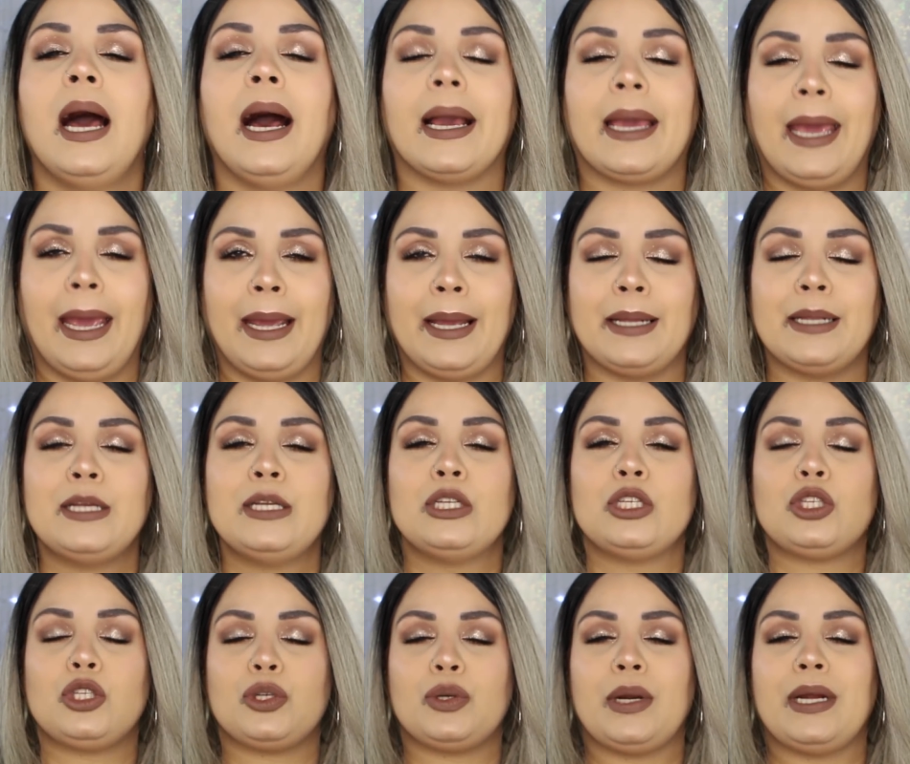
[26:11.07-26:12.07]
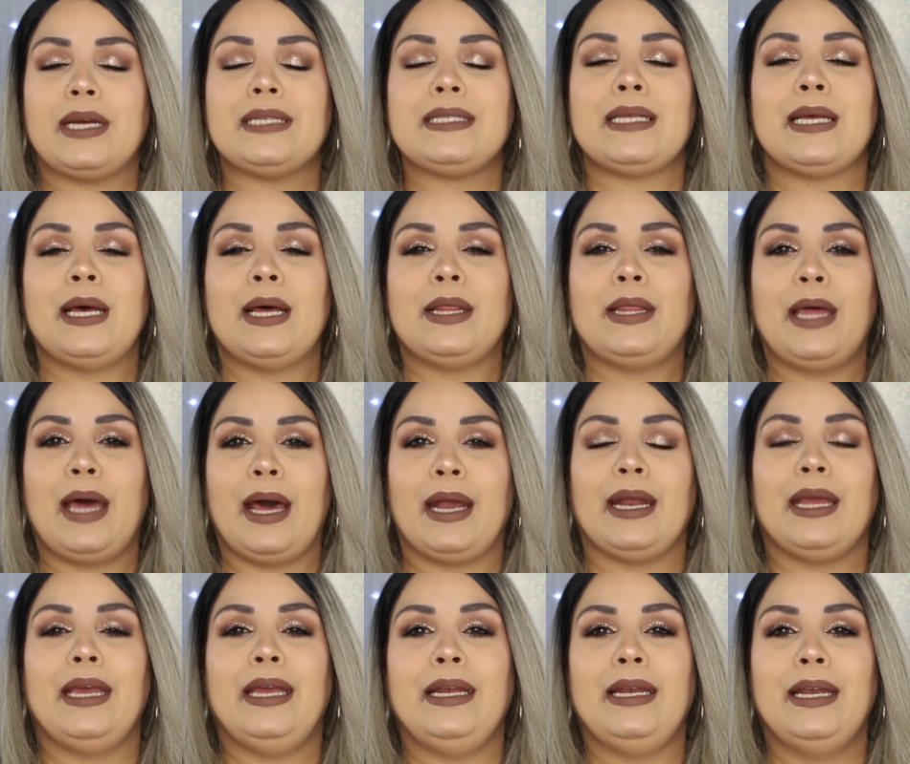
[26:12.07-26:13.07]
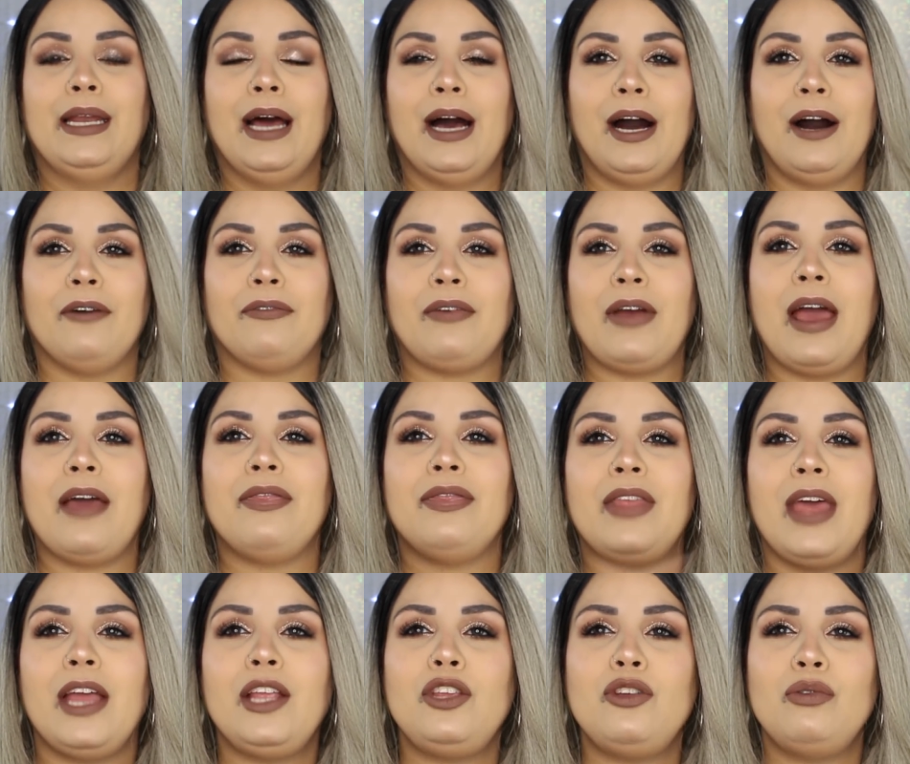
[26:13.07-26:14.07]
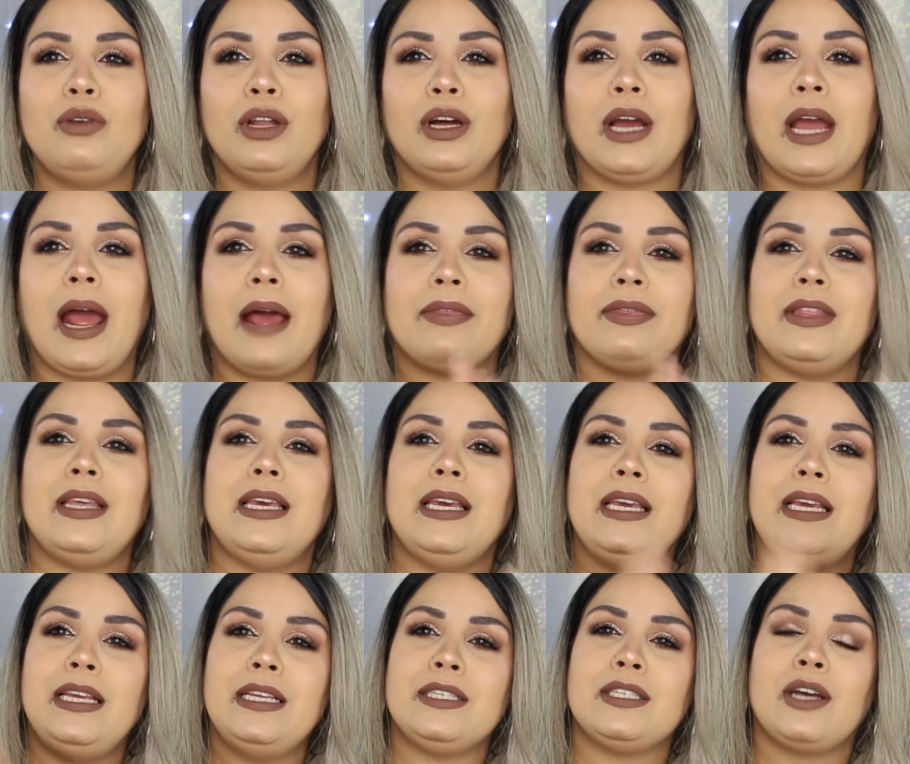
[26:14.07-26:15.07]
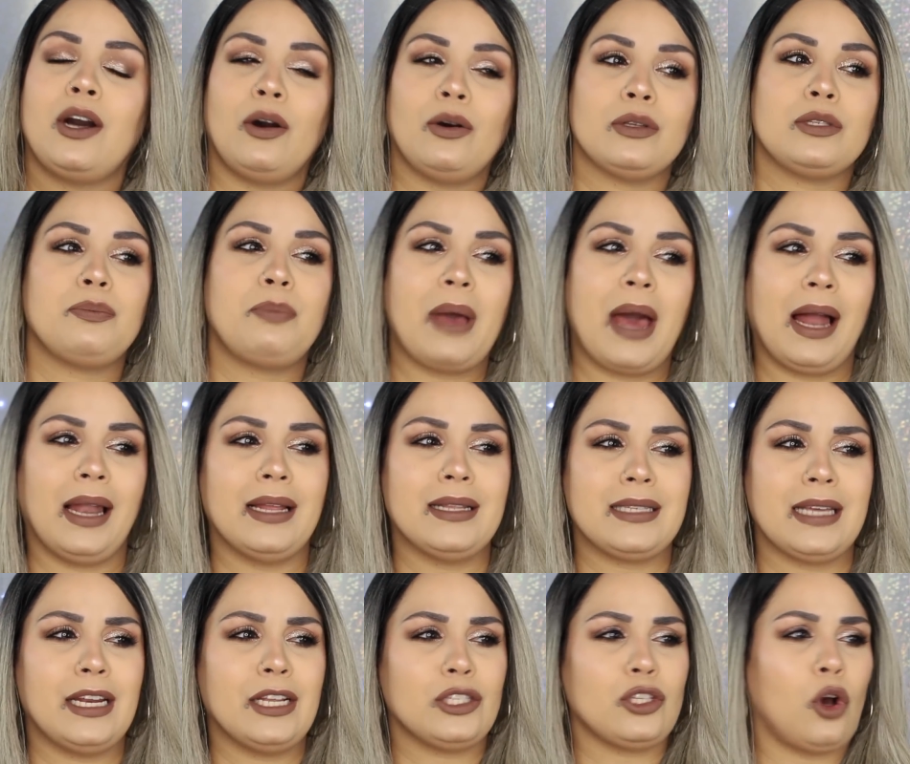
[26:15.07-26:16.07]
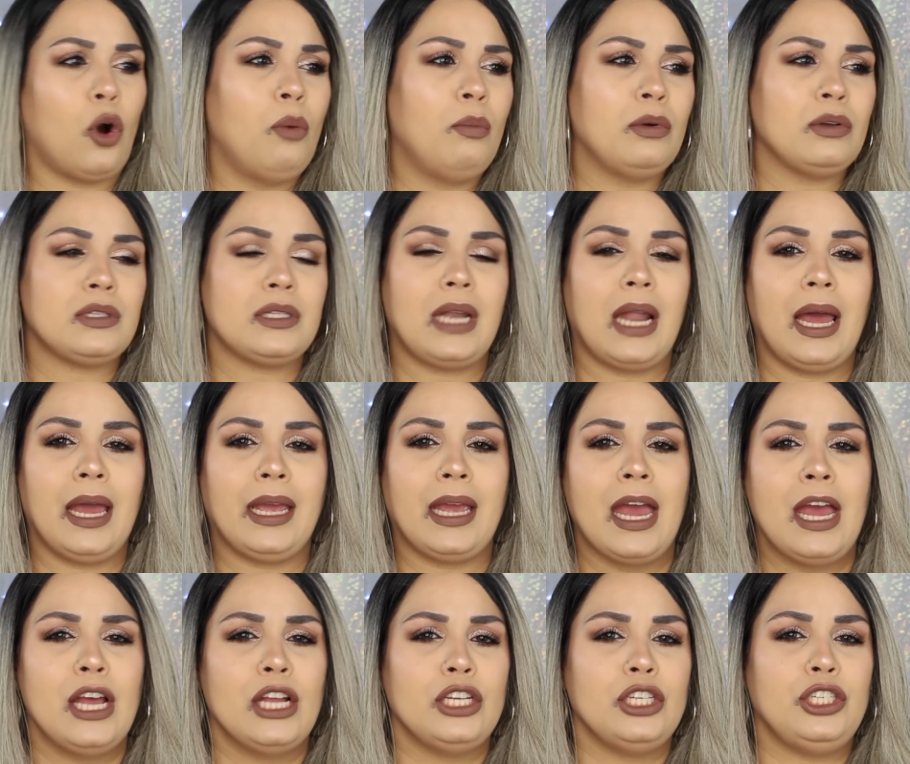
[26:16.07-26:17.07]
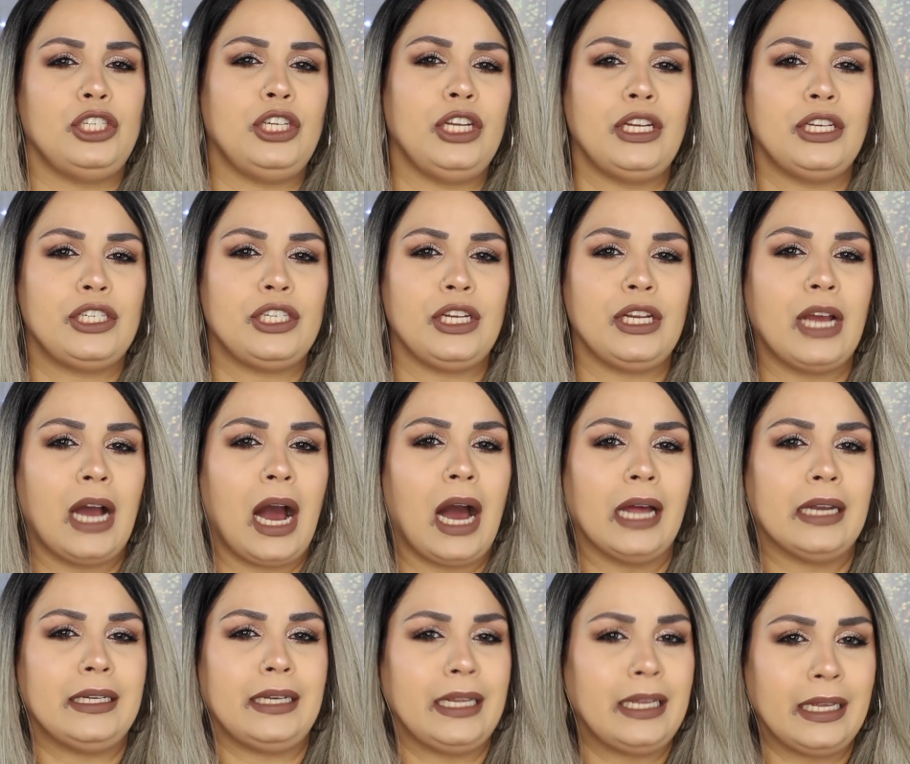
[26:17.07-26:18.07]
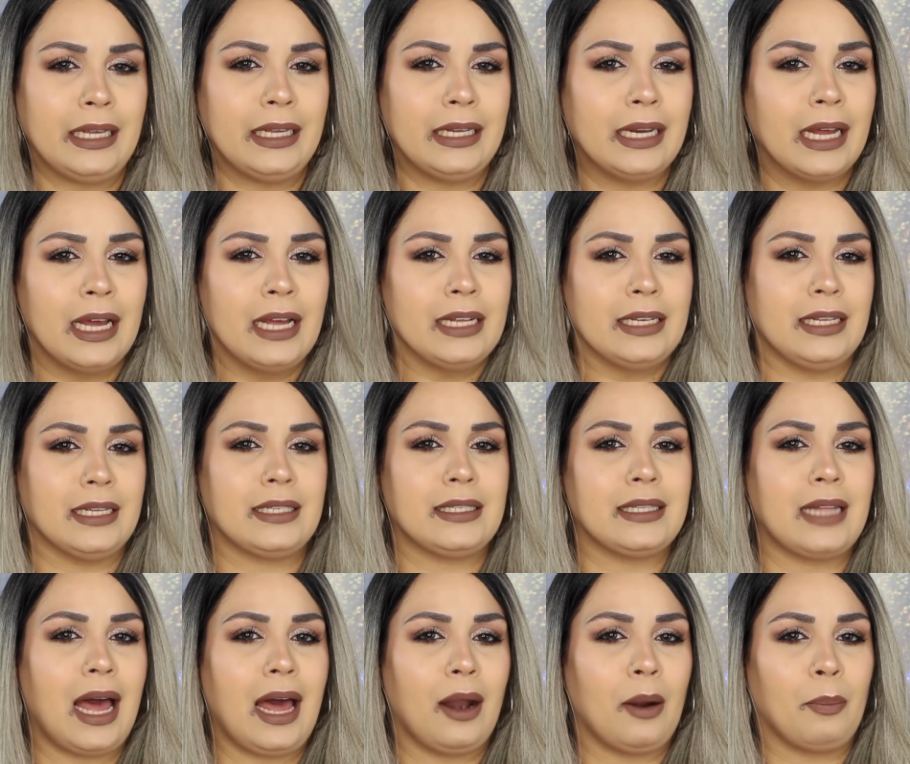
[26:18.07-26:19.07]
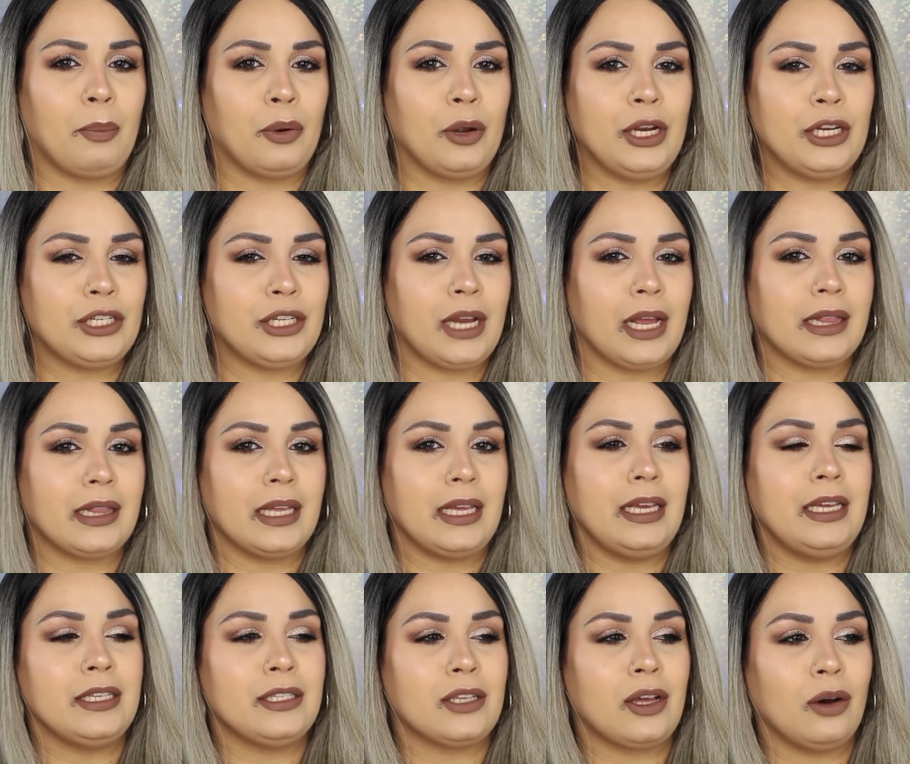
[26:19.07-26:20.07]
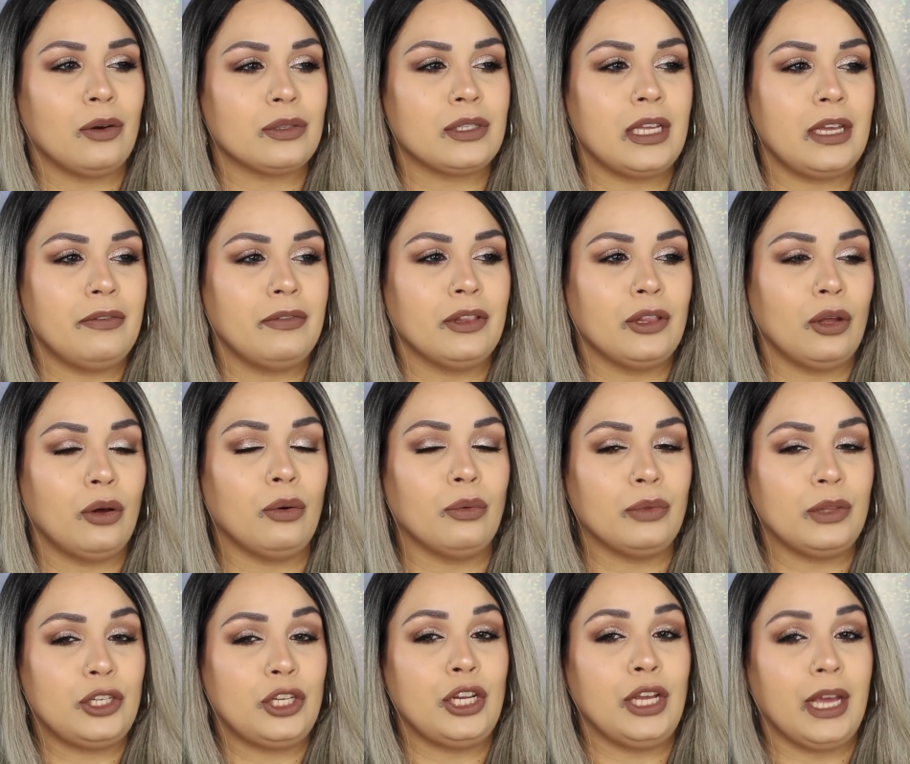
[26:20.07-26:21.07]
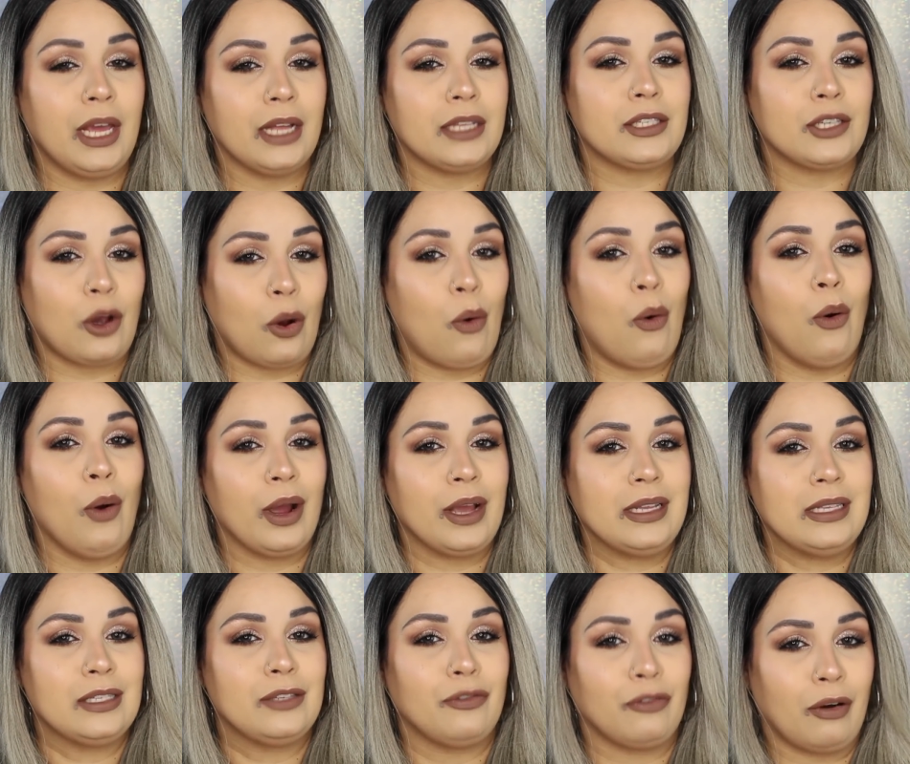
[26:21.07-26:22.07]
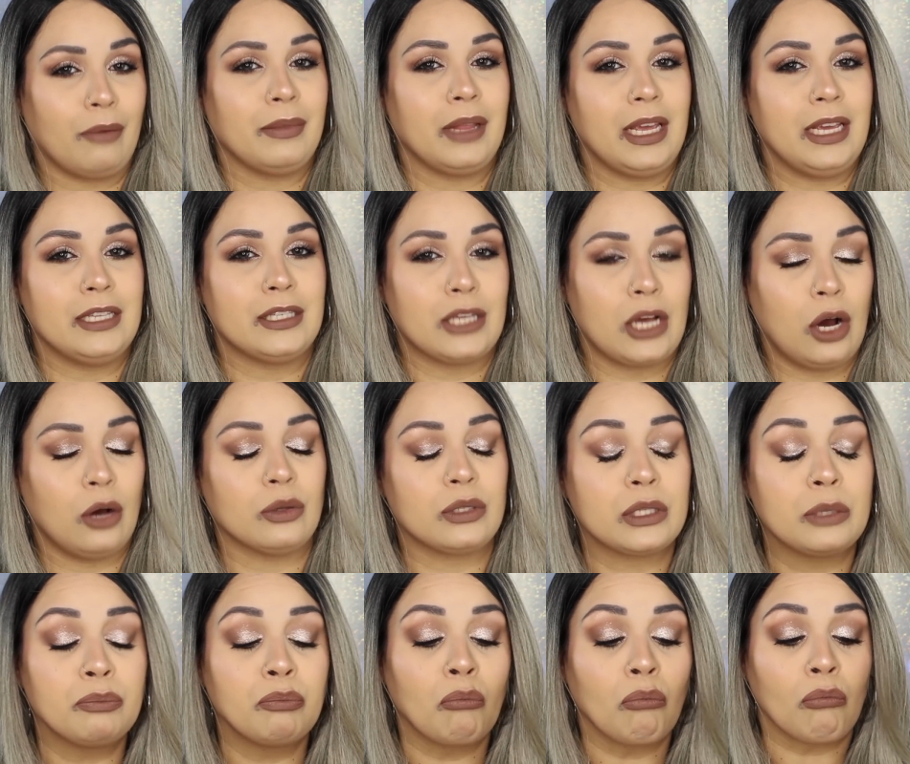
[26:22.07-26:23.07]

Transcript: I can't stress that enough. And then you look at the East Coast palettes, and it's almost like Gigi Hadid does not appreciate the East Coast, even though she gets coins from the East Coast.